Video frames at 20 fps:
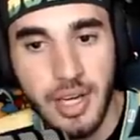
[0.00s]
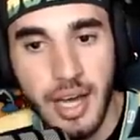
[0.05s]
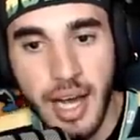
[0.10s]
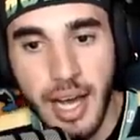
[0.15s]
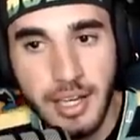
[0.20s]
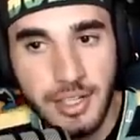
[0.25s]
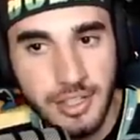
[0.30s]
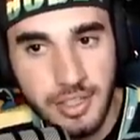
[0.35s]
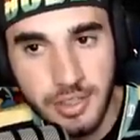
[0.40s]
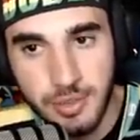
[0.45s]

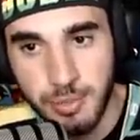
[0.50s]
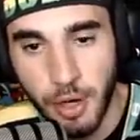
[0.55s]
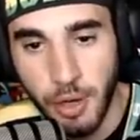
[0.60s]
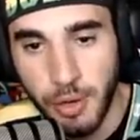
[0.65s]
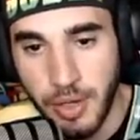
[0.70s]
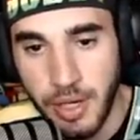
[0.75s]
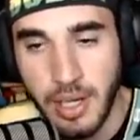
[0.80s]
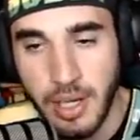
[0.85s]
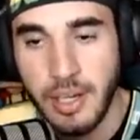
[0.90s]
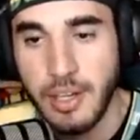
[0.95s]
Ash is
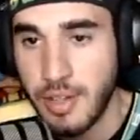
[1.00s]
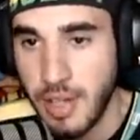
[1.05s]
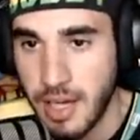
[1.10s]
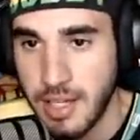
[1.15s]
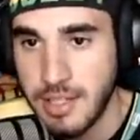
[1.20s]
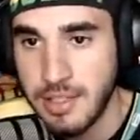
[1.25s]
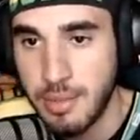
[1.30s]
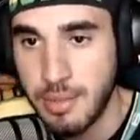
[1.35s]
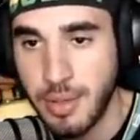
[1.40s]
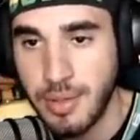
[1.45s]
broken. You
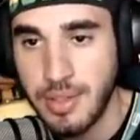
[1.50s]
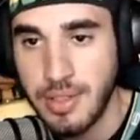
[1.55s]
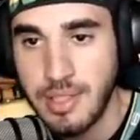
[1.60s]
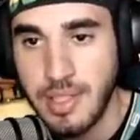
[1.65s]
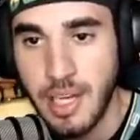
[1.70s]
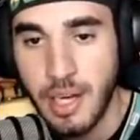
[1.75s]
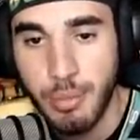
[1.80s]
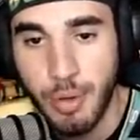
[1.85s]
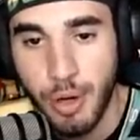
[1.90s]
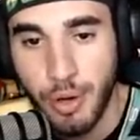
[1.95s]
guys are about to see
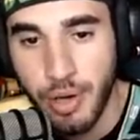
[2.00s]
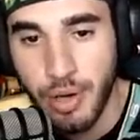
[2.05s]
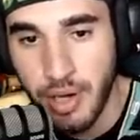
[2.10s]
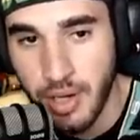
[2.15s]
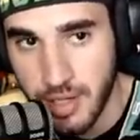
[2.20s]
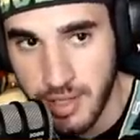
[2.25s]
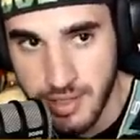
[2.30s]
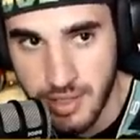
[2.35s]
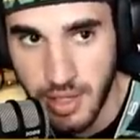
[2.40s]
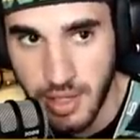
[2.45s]
how broken it
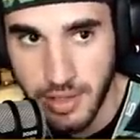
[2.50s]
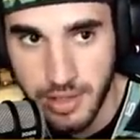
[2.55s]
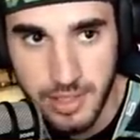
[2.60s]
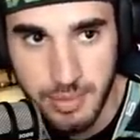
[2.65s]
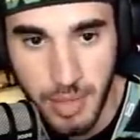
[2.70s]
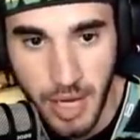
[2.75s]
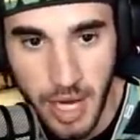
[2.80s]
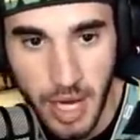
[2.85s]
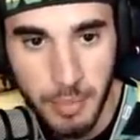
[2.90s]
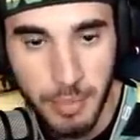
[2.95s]
is on this
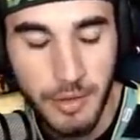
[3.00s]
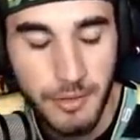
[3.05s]
map.